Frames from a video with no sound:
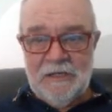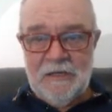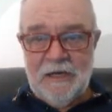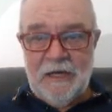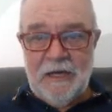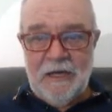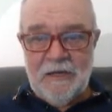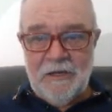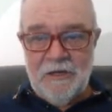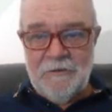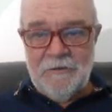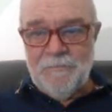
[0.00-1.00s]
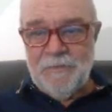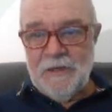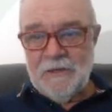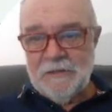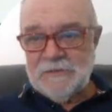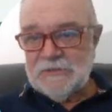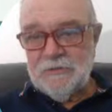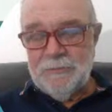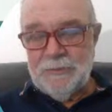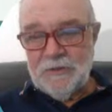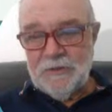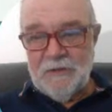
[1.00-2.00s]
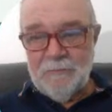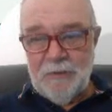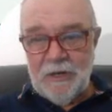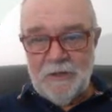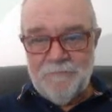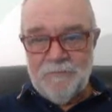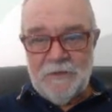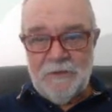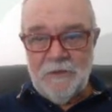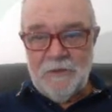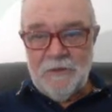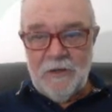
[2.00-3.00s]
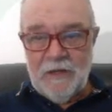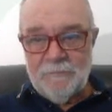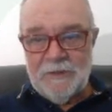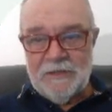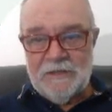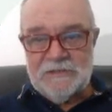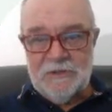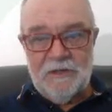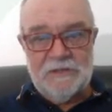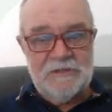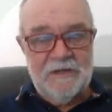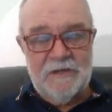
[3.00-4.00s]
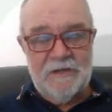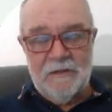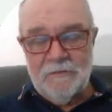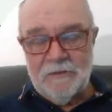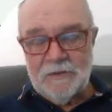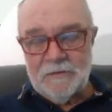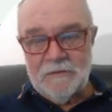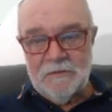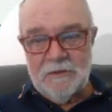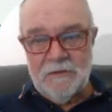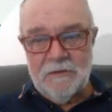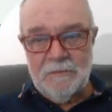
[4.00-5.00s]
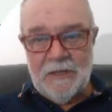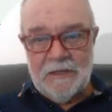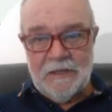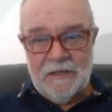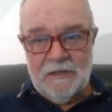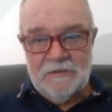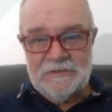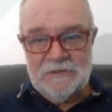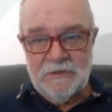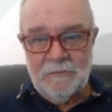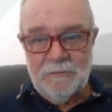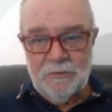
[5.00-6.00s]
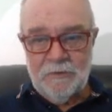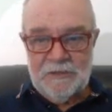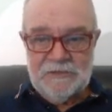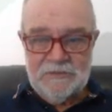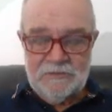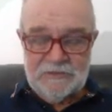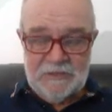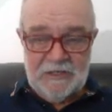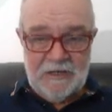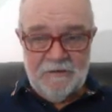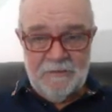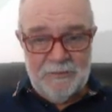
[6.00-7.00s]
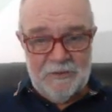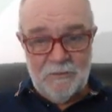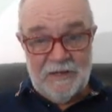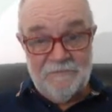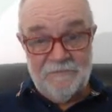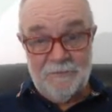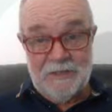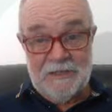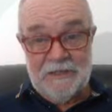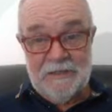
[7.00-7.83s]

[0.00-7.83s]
Argo, still building the boat. I haven't been inside, so I haven't had a look at the amount of gear he's got on board, but he's also carrying a bit of weight for me.